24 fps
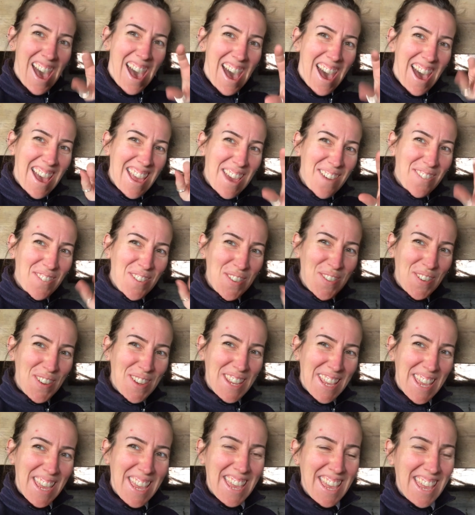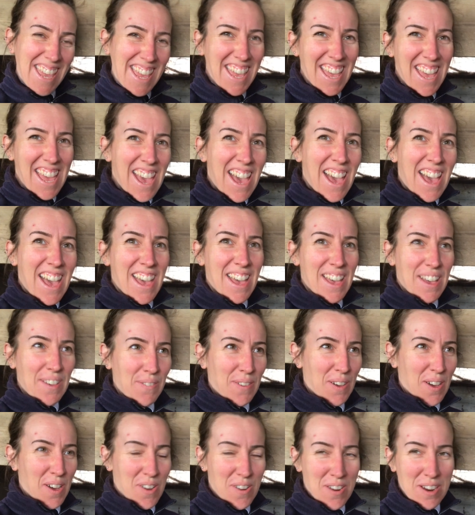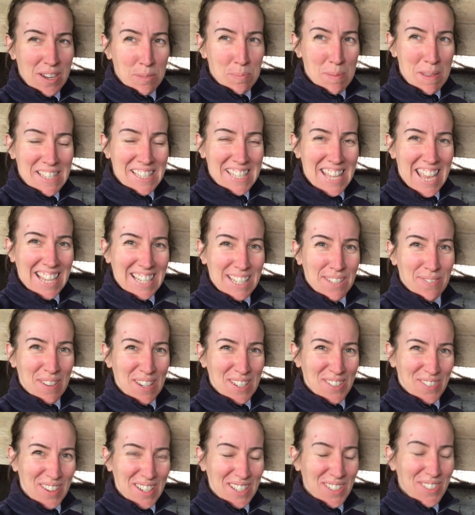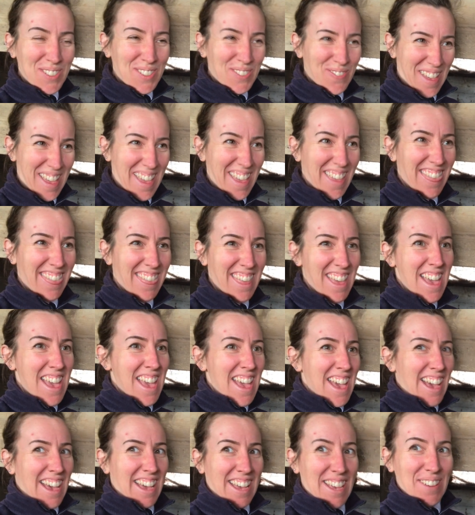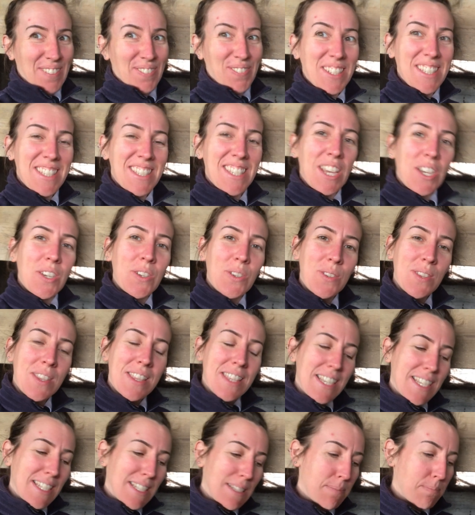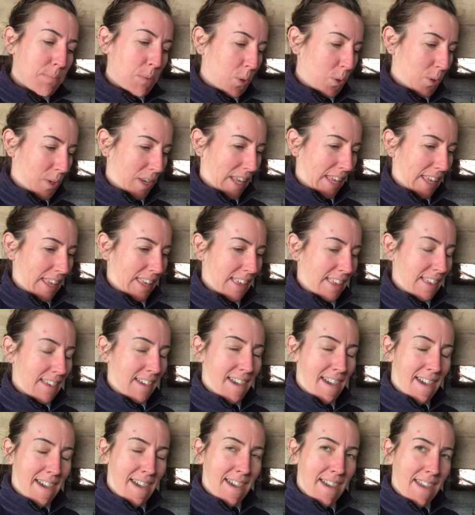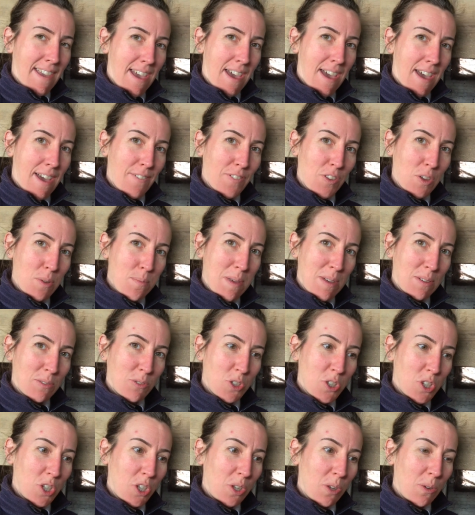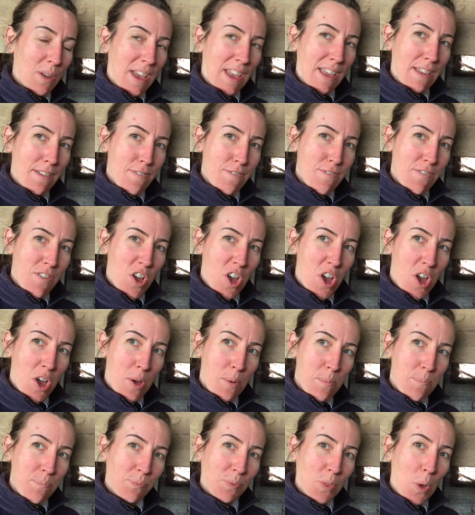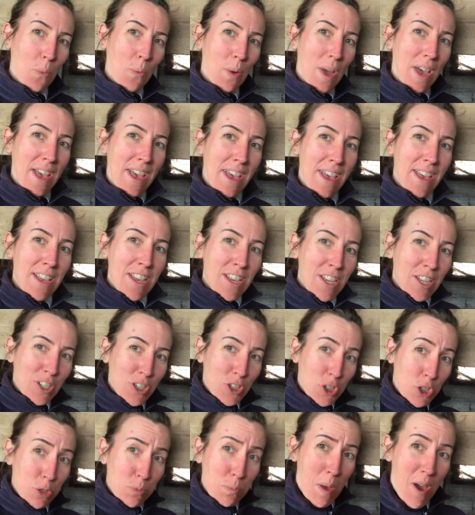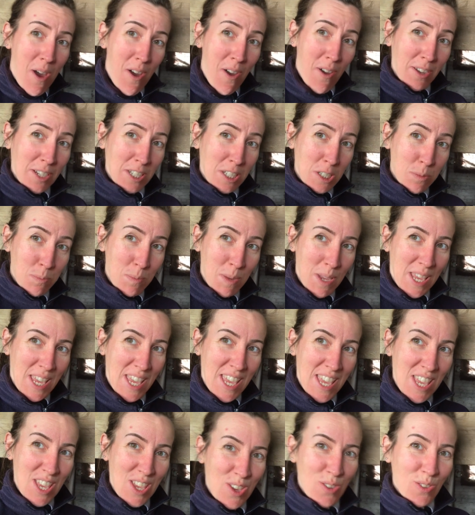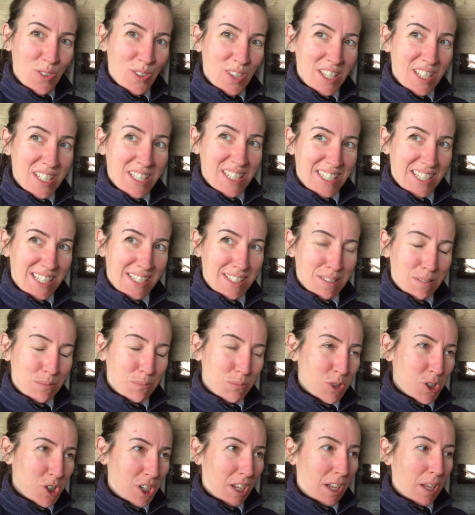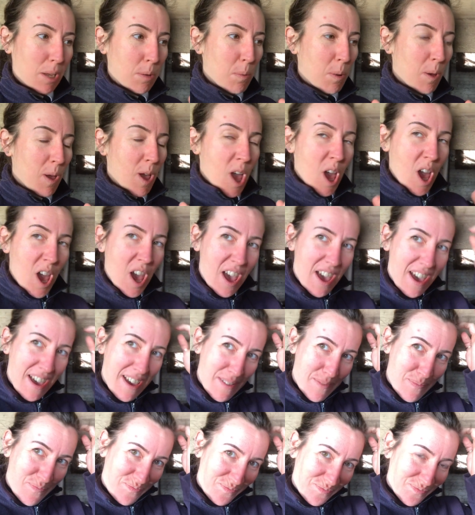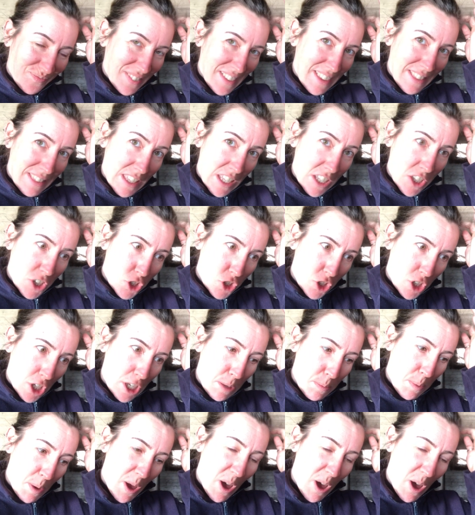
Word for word: Hi everybody, um, RSPCA Inspector Rachel Smith. Um, so this morning I have come out to a farm where just behind me you can see some sheep. Um, these sheep